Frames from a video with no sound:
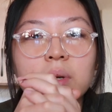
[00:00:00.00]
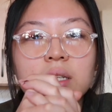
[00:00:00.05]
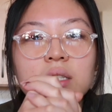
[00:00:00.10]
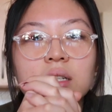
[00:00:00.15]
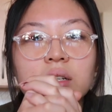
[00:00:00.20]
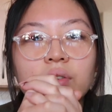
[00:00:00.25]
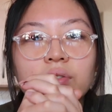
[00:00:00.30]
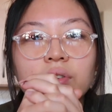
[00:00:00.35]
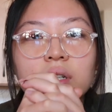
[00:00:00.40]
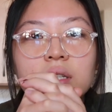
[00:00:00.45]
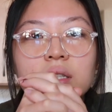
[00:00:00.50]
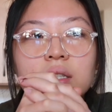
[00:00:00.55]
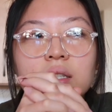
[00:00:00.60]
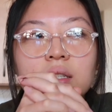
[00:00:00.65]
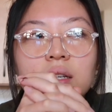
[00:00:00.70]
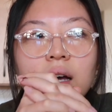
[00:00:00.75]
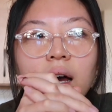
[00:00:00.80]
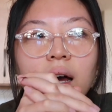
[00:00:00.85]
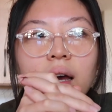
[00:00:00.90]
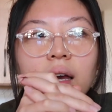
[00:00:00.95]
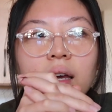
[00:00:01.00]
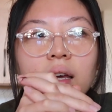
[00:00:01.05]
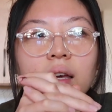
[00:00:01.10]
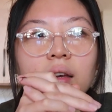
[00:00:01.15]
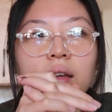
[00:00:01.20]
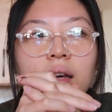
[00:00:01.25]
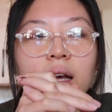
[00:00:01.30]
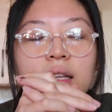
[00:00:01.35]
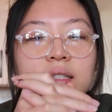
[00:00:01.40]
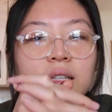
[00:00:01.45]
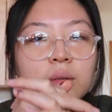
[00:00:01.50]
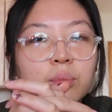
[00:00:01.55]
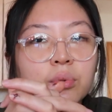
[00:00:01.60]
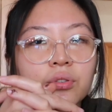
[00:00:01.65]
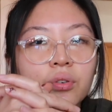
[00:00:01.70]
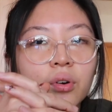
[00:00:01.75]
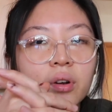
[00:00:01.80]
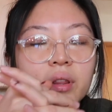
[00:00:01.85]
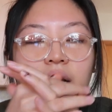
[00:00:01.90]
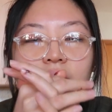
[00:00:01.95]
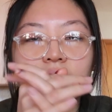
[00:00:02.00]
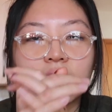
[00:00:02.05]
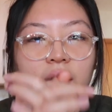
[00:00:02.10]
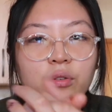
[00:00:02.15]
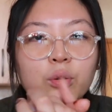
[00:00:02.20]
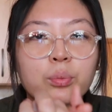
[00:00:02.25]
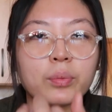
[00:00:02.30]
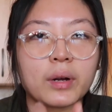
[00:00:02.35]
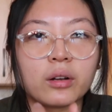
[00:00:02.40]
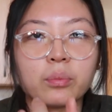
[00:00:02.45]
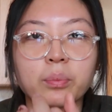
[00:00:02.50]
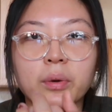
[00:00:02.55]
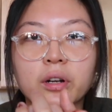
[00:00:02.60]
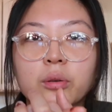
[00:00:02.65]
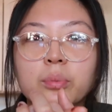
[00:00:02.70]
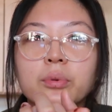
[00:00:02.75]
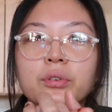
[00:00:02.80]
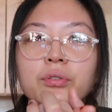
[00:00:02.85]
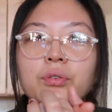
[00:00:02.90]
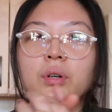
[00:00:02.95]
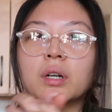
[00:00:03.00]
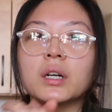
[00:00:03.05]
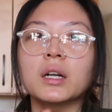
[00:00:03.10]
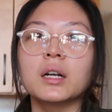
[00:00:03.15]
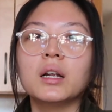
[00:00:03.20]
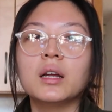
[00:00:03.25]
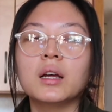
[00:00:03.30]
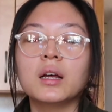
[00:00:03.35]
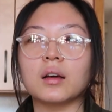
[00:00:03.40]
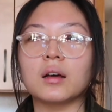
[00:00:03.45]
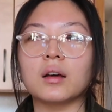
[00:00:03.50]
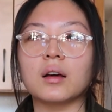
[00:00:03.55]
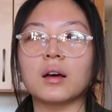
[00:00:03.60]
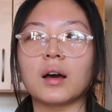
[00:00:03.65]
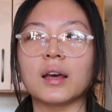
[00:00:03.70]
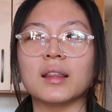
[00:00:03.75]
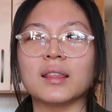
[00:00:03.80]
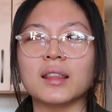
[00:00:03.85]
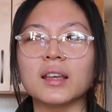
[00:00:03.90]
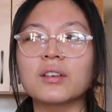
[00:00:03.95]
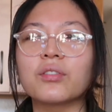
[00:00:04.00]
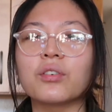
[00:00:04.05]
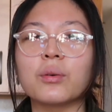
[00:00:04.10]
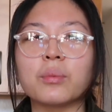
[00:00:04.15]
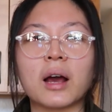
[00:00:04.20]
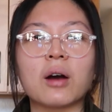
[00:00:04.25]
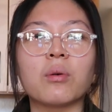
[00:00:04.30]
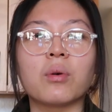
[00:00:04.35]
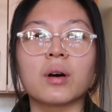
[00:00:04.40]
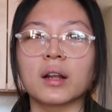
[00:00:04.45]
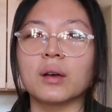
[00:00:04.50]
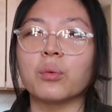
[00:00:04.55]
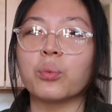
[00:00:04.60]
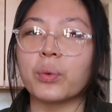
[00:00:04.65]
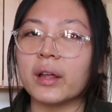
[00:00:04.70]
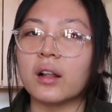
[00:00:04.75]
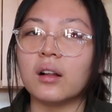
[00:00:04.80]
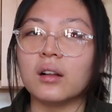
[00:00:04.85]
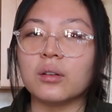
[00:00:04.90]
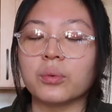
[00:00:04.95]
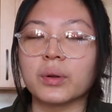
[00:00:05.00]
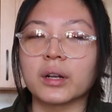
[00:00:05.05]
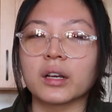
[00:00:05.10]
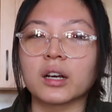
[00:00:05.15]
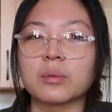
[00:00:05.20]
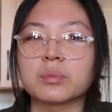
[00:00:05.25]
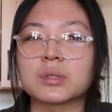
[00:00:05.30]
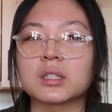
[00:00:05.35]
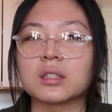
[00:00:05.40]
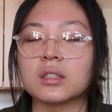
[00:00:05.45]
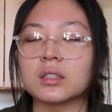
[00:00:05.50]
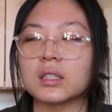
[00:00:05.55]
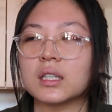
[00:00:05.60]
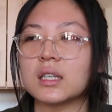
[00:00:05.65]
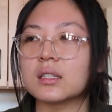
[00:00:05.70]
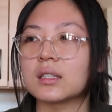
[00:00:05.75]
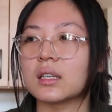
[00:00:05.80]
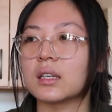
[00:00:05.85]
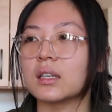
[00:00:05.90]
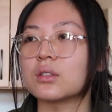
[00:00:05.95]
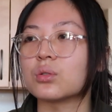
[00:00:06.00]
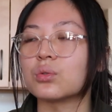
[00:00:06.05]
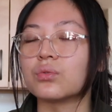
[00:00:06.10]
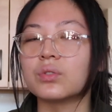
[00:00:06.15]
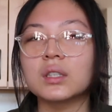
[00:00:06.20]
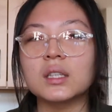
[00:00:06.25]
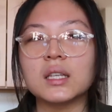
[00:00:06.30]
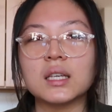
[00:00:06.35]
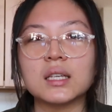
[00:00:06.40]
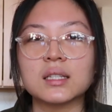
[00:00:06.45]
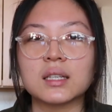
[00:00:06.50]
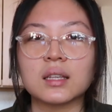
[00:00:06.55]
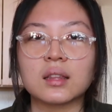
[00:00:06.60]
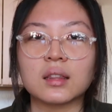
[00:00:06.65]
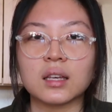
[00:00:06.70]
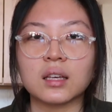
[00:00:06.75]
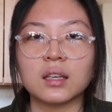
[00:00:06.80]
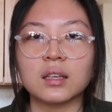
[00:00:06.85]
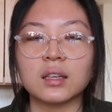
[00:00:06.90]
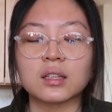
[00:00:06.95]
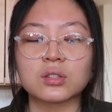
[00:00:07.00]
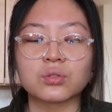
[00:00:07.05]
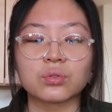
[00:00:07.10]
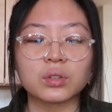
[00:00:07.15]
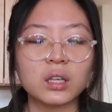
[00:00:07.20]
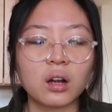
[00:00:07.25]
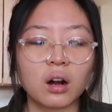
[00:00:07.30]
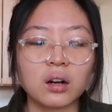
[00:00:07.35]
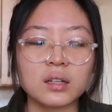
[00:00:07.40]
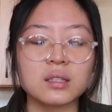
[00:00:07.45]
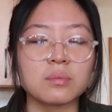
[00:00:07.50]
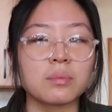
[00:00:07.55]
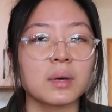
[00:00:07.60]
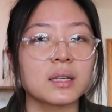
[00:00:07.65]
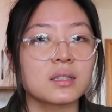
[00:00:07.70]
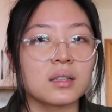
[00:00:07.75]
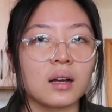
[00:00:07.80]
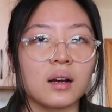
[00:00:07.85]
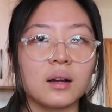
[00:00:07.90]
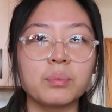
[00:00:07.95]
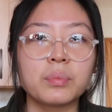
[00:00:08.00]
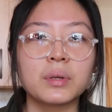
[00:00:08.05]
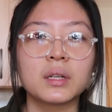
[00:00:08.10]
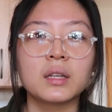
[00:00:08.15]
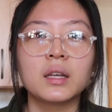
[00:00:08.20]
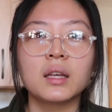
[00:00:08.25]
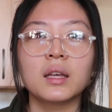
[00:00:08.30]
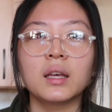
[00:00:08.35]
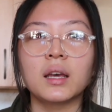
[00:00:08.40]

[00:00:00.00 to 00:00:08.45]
makes a difference. I had said before that I never browned butter before. I think from now on I will when it comes to cookies. Like it's a really easy thing. It's really hard to mess up.